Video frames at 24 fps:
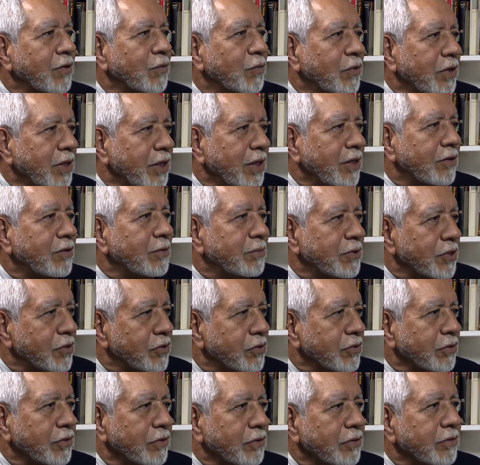we need to be
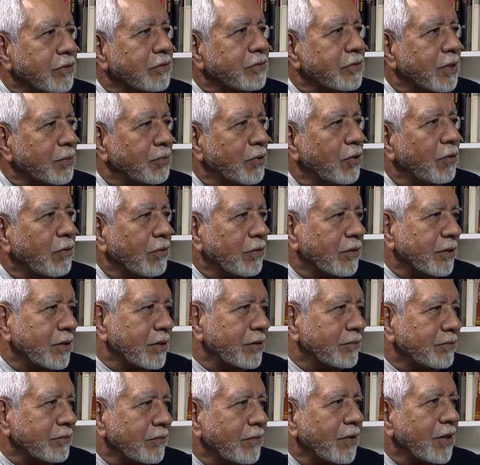sure to uphold
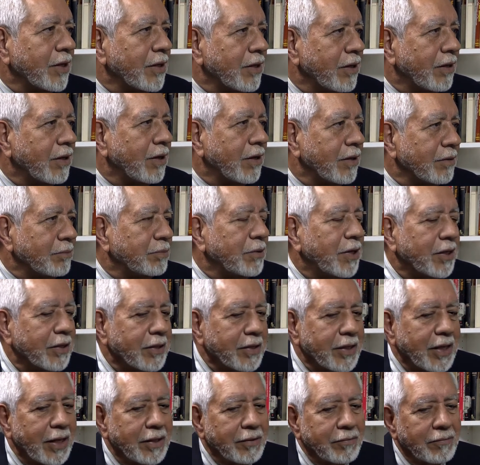our part
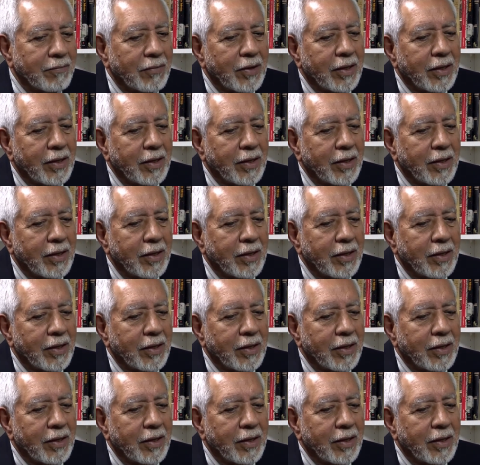of that.